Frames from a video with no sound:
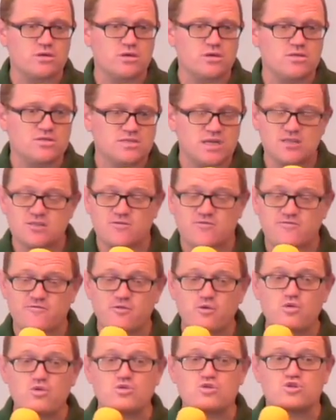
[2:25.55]
It's not the
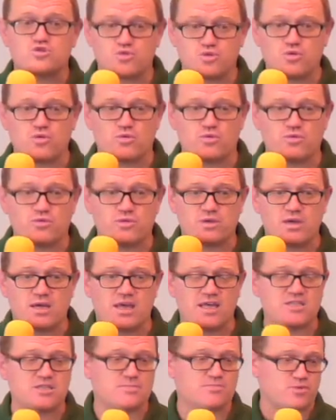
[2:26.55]
full truth.
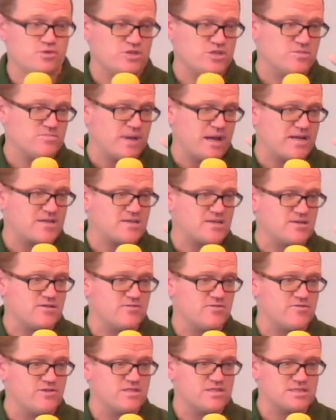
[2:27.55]
It's a perspective.
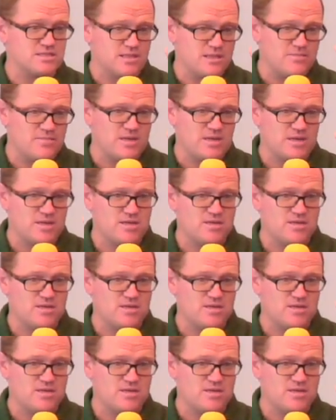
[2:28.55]
It's limited.